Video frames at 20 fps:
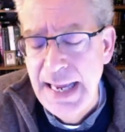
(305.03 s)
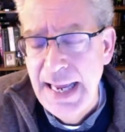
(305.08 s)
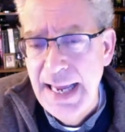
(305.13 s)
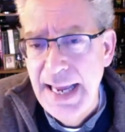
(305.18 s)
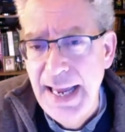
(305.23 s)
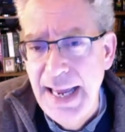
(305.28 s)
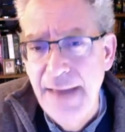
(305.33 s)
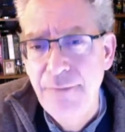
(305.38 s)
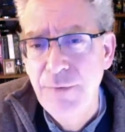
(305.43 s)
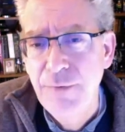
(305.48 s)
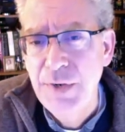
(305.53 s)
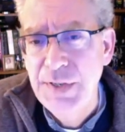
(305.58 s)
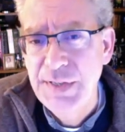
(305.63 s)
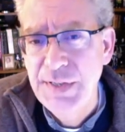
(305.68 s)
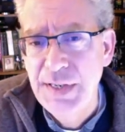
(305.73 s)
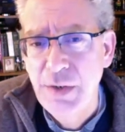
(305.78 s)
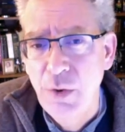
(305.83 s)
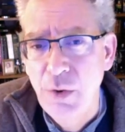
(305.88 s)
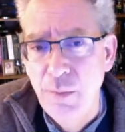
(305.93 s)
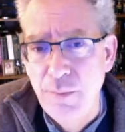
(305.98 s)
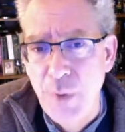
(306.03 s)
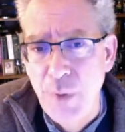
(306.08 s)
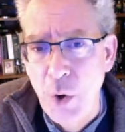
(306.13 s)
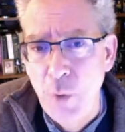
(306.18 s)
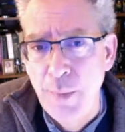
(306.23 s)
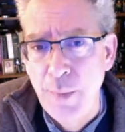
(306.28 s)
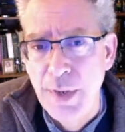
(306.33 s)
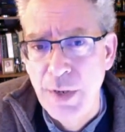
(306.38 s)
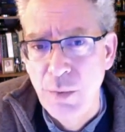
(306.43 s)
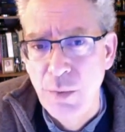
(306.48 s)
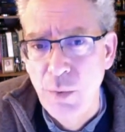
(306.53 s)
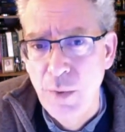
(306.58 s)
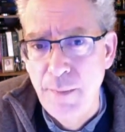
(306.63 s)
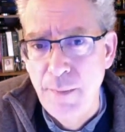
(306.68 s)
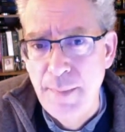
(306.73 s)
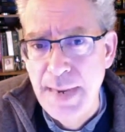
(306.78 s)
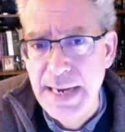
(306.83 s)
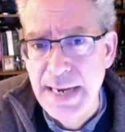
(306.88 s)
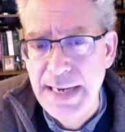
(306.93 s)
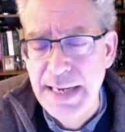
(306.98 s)
every single moment we're
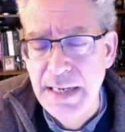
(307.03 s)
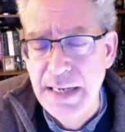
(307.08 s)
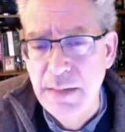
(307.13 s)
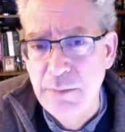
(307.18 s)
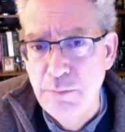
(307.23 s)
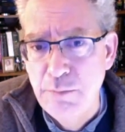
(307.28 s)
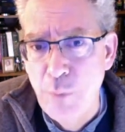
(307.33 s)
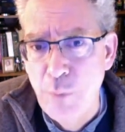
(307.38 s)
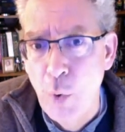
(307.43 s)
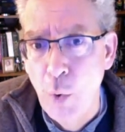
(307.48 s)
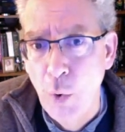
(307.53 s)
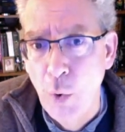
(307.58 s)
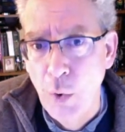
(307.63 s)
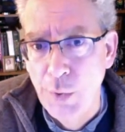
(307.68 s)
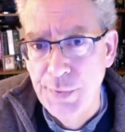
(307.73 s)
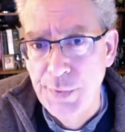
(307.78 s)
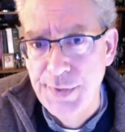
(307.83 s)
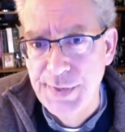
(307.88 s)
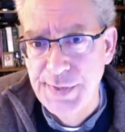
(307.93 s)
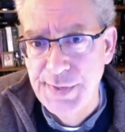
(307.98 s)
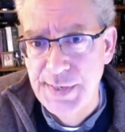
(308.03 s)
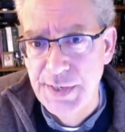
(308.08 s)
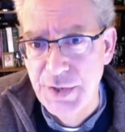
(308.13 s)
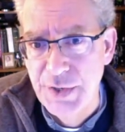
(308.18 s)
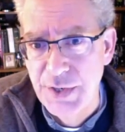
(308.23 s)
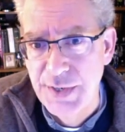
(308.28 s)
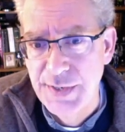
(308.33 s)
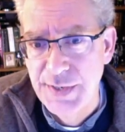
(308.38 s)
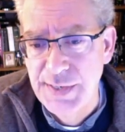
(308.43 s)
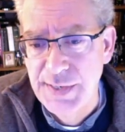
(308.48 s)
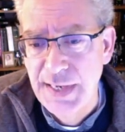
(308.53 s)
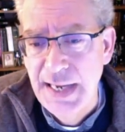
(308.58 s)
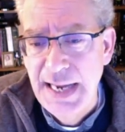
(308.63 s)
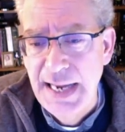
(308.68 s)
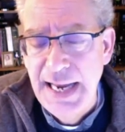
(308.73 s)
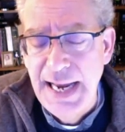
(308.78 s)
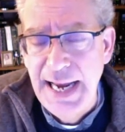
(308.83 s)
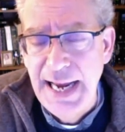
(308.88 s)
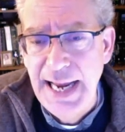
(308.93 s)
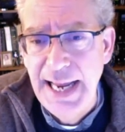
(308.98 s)
making moral decisions.
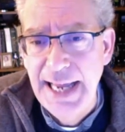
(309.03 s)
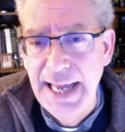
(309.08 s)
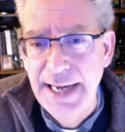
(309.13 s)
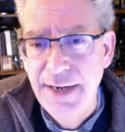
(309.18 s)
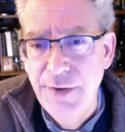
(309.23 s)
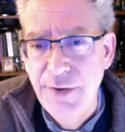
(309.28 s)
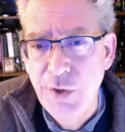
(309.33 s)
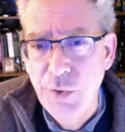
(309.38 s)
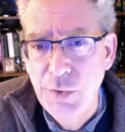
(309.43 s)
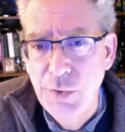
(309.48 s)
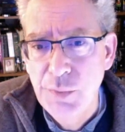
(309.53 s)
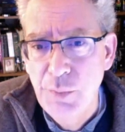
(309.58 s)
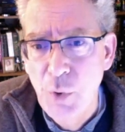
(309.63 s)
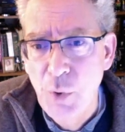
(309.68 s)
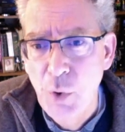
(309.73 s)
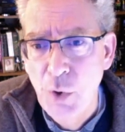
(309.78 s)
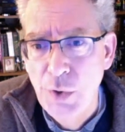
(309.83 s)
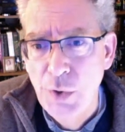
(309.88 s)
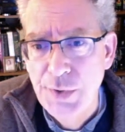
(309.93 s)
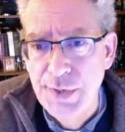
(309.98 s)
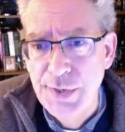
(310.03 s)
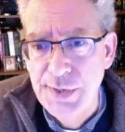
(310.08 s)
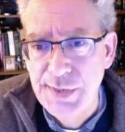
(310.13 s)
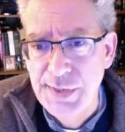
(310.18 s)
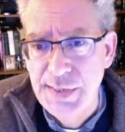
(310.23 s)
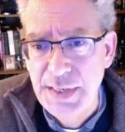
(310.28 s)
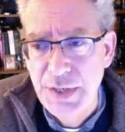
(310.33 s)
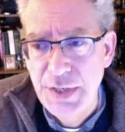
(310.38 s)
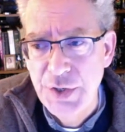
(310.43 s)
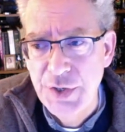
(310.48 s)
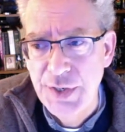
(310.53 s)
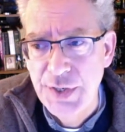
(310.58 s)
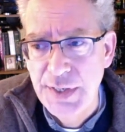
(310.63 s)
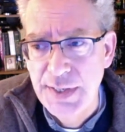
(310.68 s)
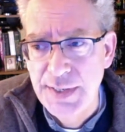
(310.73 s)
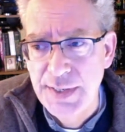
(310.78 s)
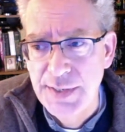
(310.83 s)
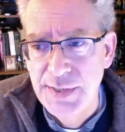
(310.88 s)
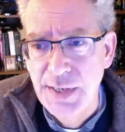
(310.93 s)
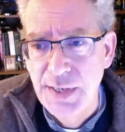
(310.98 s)
And those moral
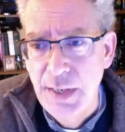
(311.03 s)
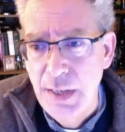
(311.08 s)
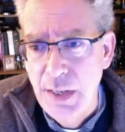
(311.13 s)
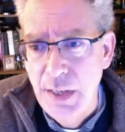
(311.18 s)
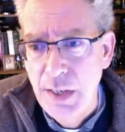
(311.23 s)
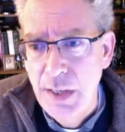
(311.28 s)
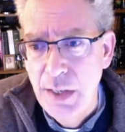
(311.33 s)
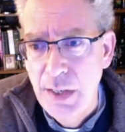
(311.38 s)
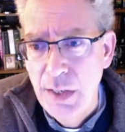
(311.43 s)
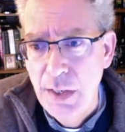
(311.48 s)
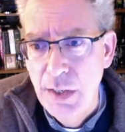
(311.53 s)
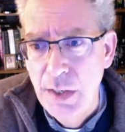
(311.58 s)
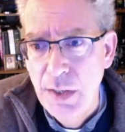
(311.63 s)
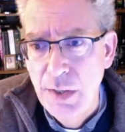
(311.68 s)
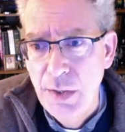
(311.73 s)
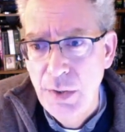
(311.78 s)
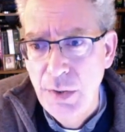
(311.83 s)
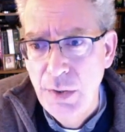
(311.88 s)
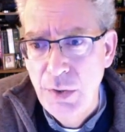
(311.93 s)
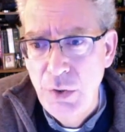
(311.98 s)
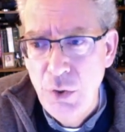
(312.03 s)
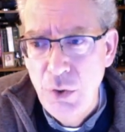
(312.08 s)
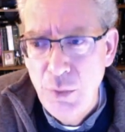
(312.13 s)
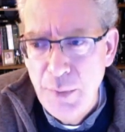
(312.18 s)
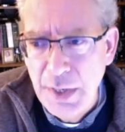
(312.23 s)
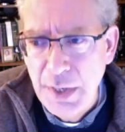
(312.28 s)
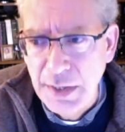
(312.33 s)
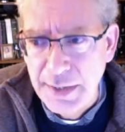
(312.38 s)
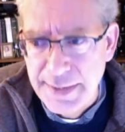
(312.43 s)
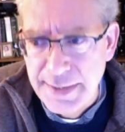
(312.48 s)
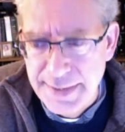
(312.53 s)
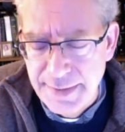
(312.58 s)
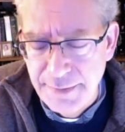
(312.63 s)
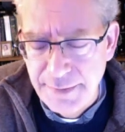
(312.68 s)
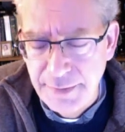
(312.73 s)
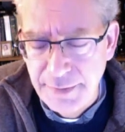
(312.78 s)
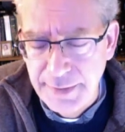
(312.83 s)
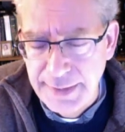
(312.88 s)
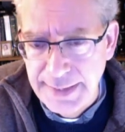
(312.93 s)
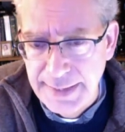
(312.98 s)
decisions
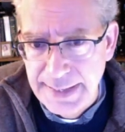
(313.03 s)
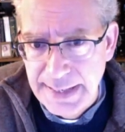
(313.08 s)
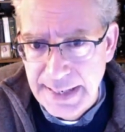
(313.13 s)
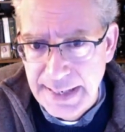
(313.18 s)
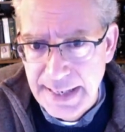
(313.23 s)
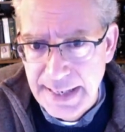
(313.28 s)
cumulatively